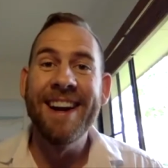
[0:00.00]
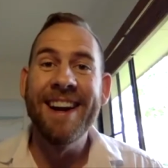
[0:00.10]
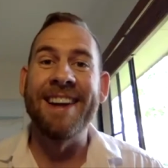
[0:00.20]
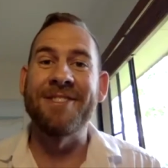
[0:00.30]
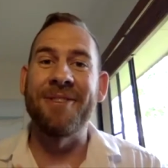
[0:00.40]

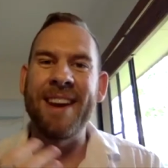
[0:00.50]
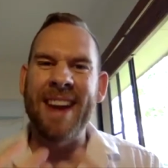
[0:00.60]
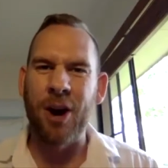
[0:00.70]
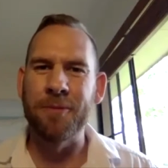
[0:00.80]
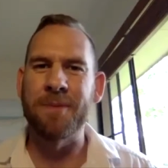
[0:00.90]
And so he
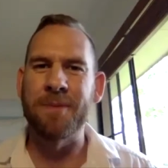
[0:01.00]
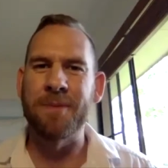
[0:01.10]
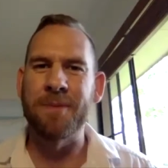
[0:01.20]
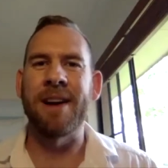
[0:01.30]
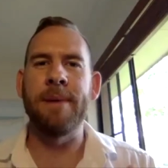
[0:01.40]
helped me
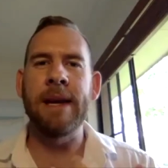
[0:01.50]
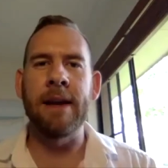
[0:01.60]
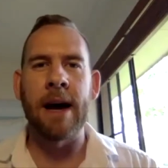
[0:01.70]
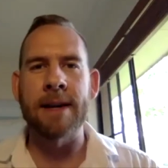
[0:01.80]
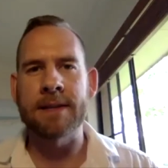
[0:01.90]
kind
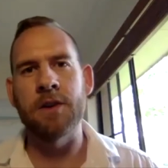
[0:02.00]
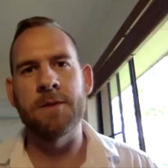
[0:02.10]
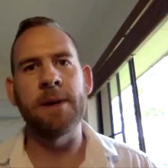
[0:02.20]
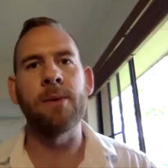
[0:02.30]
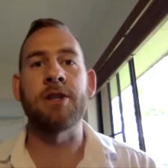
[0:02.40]
of begin
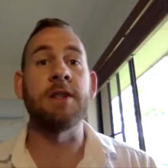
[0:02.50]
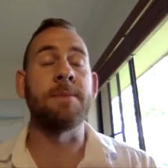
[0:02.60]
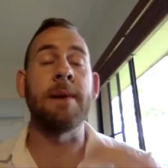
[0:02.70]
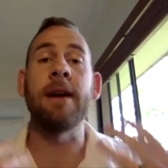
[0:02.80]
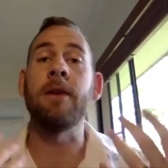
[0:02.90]
asking those big
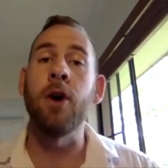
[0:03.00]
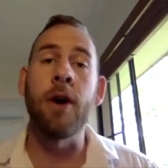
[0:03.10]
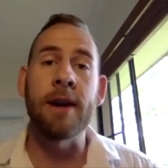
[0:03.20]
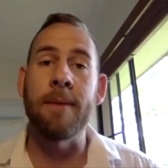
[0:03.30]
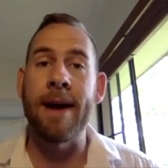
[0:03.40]
questions, begin
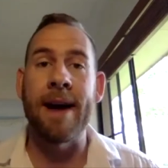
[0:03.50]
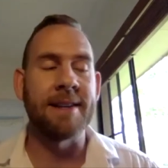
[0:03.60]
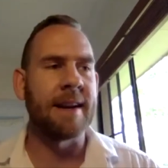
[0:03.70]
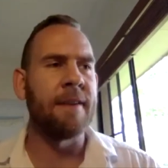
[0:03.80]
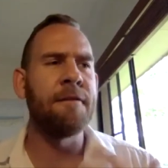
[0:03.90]
learning
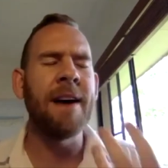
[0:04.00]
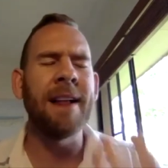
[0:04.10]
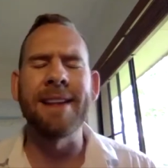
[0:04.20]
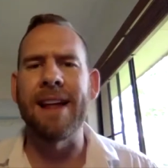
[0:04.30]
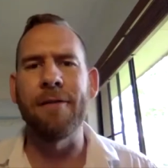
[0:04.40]
about it, and I
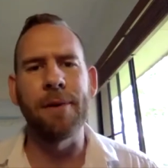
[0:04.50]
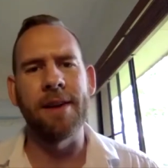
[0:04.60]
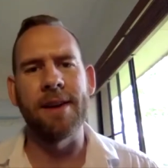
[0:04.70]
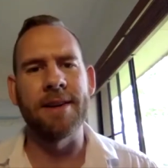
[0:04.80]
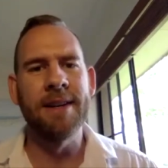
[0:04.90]
fell in love with
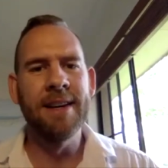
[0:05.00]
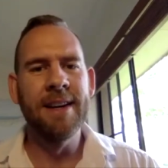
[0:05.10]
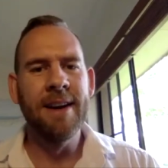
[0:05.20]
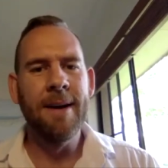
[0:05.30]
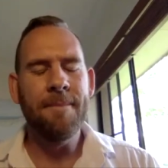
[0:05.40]
it. And
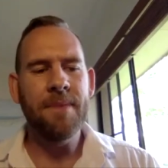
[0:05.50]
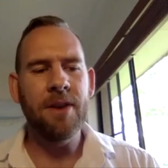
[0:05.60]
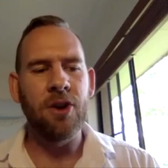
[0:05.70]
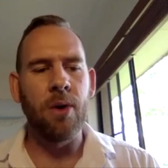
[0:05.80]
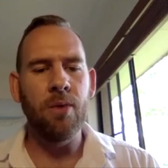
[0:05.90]

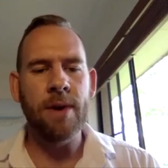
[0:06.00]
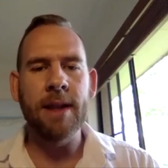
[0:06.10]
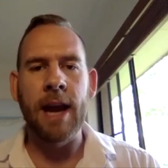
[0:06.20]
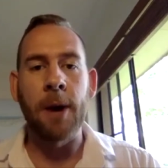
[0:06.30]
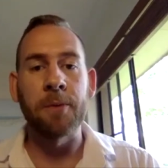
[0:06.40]
you know, it
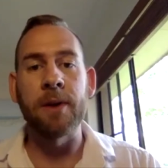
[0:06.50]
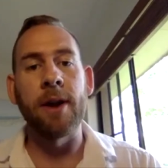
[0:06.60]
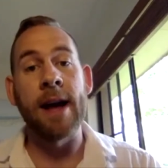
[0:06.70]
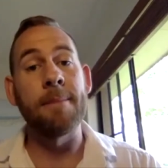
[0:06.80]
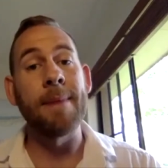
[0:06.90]
really helped me learn
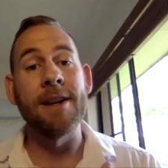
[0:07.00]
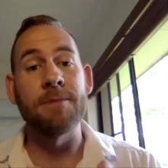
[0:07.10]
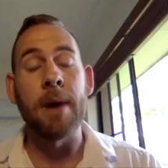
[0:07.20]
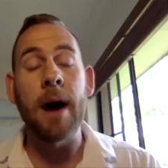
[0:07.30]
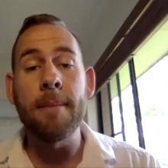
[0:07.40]
how to manage
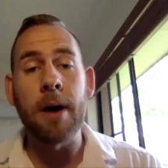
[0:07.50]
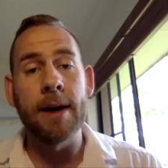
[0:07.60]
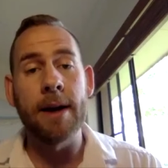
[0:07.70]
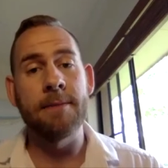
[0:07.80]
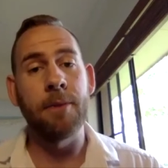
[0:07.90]
my
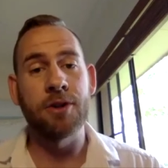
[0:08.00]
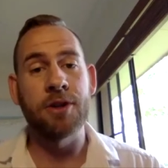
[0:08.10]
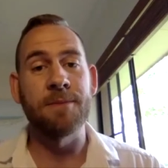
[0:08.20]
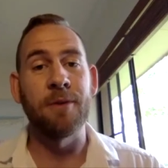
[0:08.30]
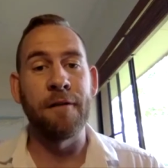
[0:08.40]
mind and
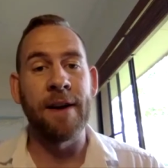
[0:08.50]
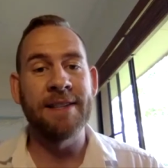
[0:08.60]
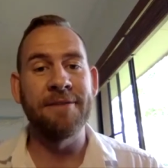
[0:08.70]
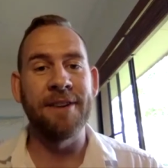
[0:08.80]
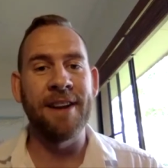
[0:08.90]
emotions more
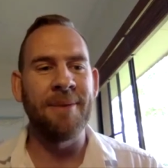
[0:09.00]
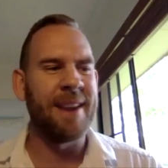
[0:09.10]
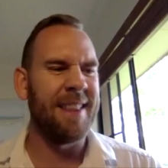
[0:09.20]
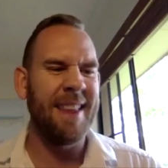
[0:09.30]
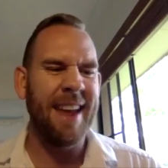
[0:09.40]
effectively. And I
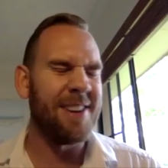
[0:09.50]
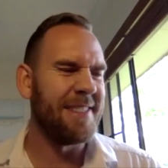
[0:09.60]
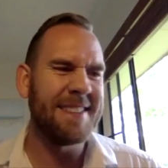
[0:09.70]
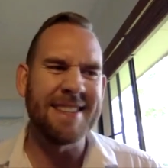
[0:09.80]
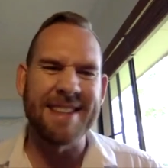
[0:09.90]
went, hang on,
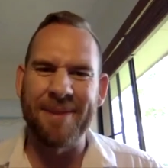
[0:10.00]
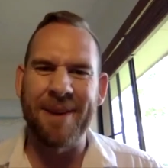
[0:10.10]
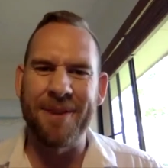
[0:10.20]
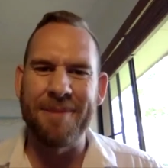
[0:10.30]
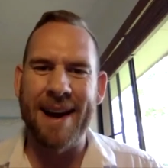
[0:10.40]
this is something I'm
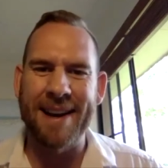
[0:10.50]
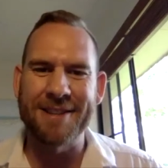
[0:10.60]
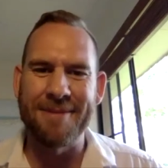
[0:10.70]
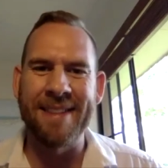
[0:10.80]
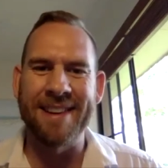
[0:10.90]
really
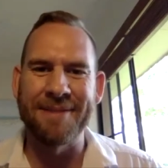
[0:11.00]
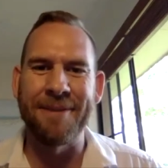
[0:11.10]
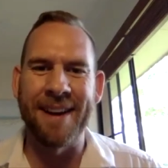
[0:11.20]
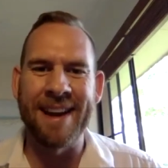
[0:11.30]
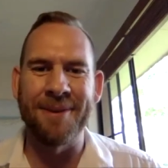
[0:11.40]
passionate about. Let's
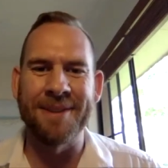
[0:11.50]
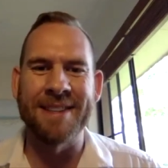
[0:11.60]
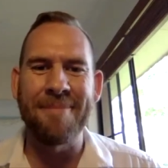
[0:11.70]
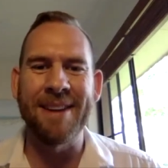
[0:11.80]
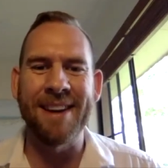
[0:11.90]
find out what's
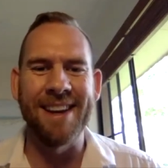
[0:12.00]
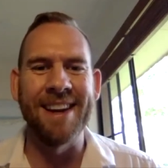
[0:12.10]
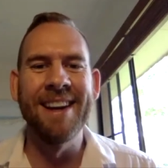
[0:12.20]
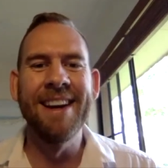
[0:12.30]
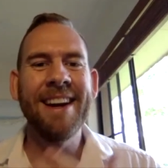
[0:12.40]
happening here.